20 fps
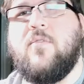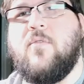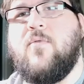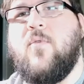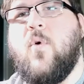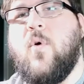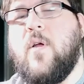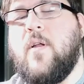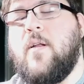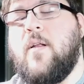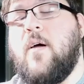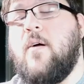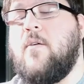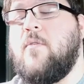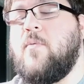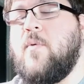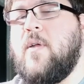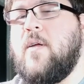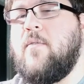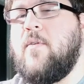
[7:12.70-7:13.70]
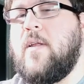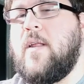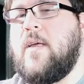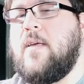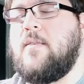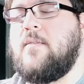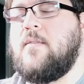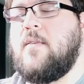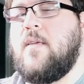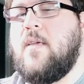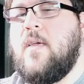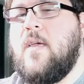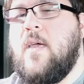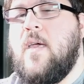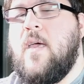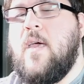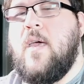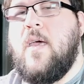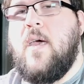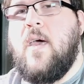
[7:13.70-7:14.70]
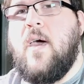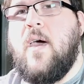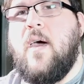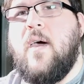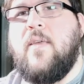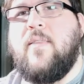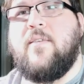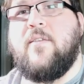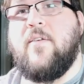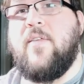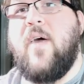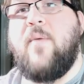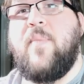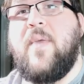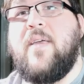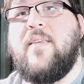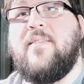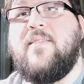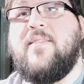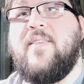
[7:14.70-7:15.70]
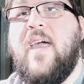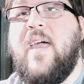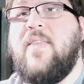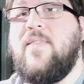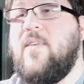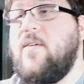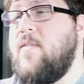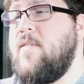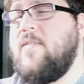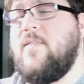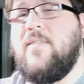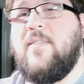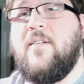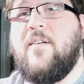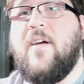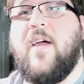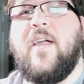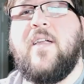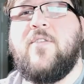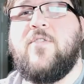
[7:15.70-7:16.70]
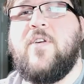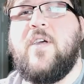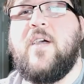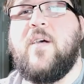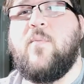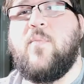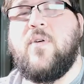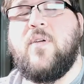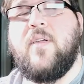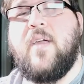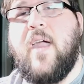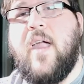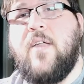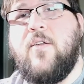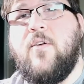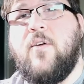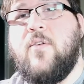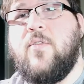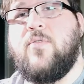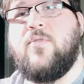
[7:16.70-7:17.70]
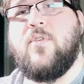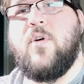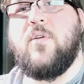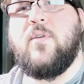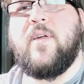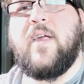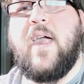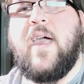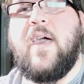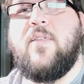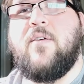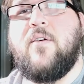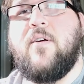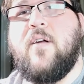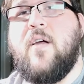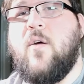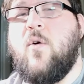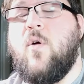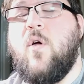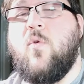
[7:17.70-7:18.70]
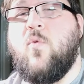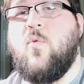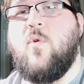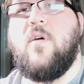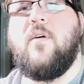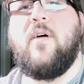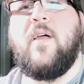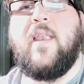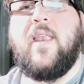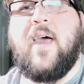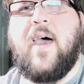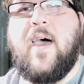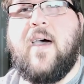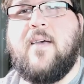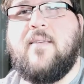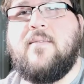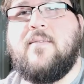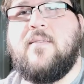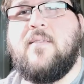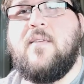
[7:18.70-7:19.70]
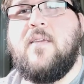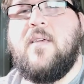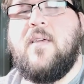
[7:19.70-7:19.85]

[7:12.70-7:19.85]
or $400, whatever it is. So that being said, though, this is a great chip, and you can throw together a really nice